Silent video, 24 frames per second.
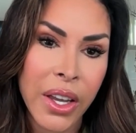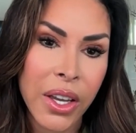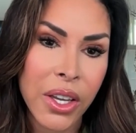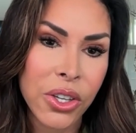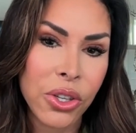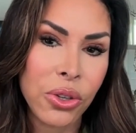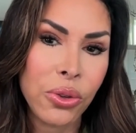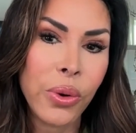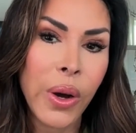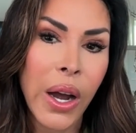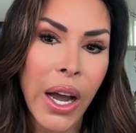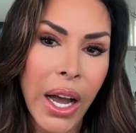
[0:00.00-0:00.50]

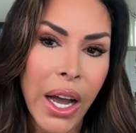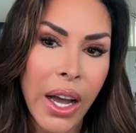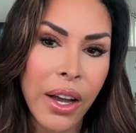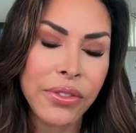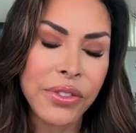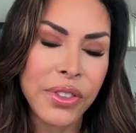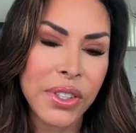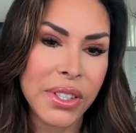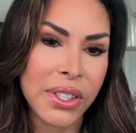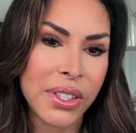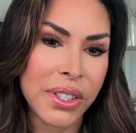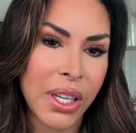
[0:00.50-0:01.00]
You have
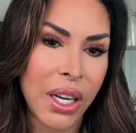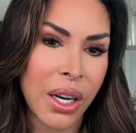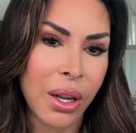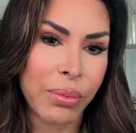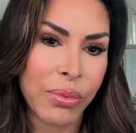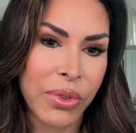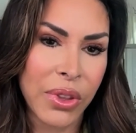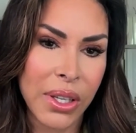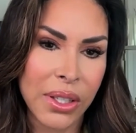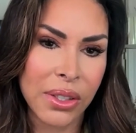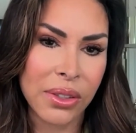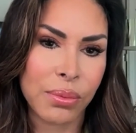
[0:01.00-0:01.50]
to set up
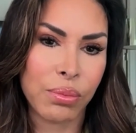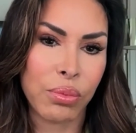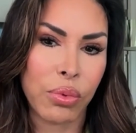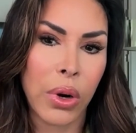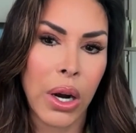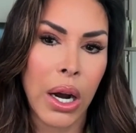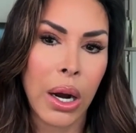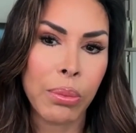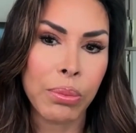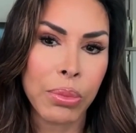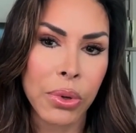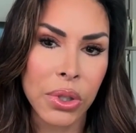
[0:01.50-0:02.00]
things
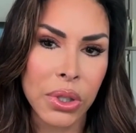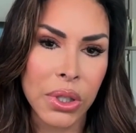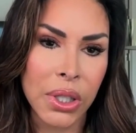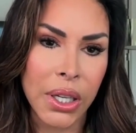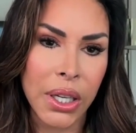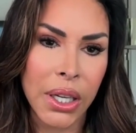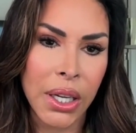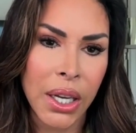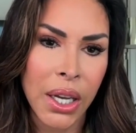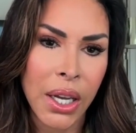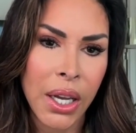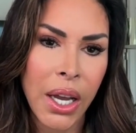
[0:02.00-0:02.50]

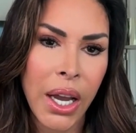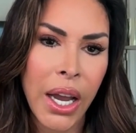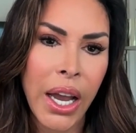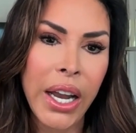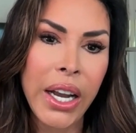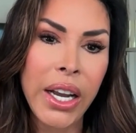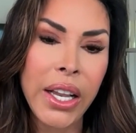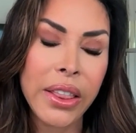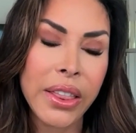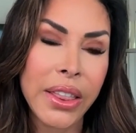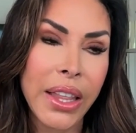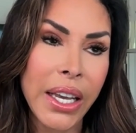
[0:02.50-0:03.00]
properly.
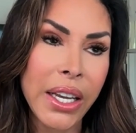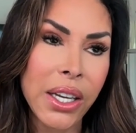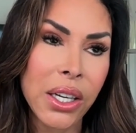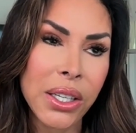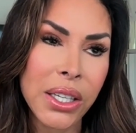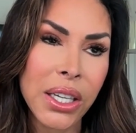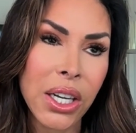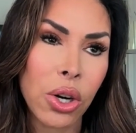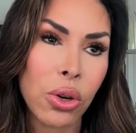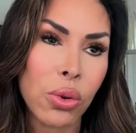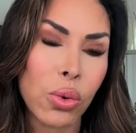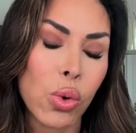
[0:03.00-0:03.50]
And it can
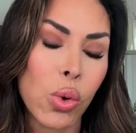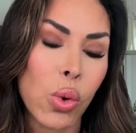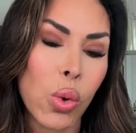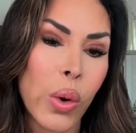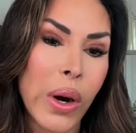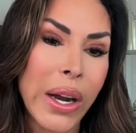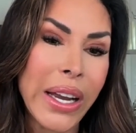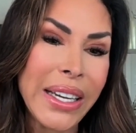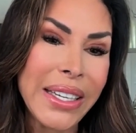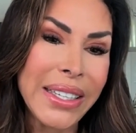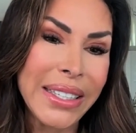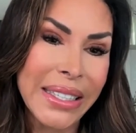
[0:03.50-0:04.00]
go
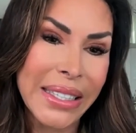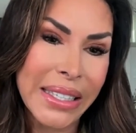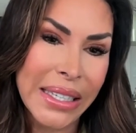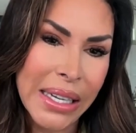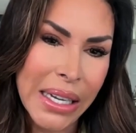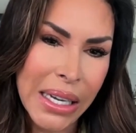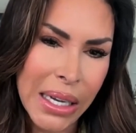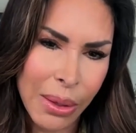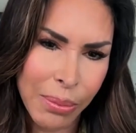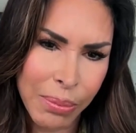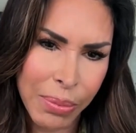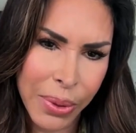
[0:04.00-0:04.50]
quite
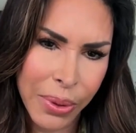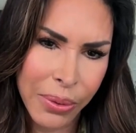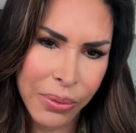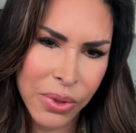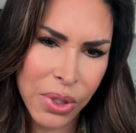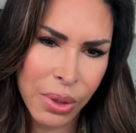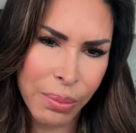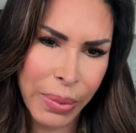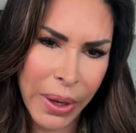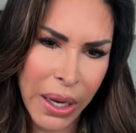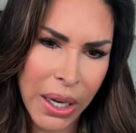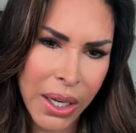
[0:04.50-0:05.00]
deep
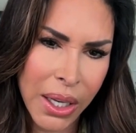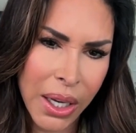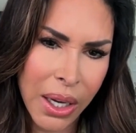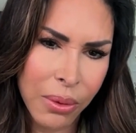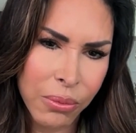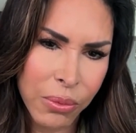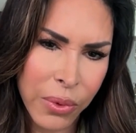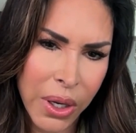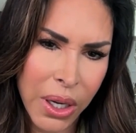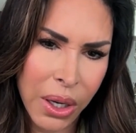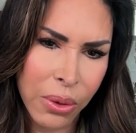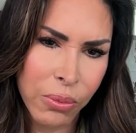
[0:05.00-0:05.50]
depending on
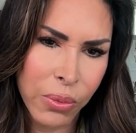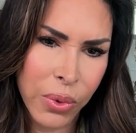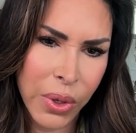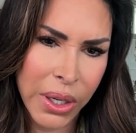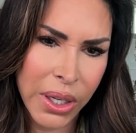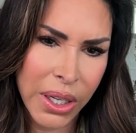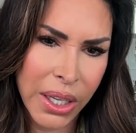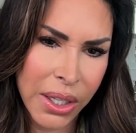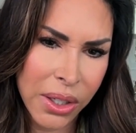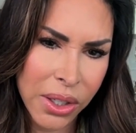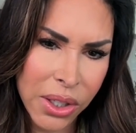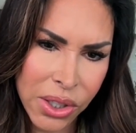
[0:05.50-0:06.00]
what
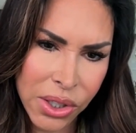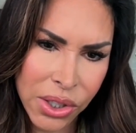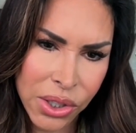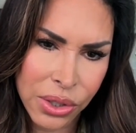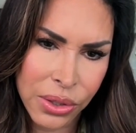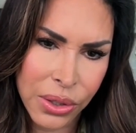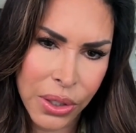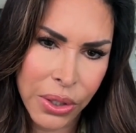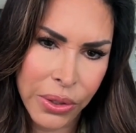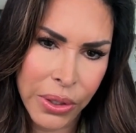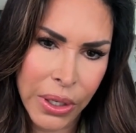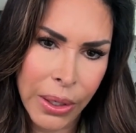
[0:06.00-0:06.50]

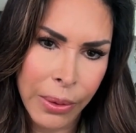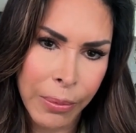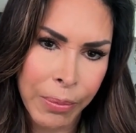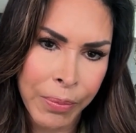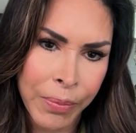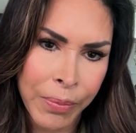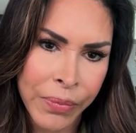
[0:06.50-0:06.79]
industry you're in.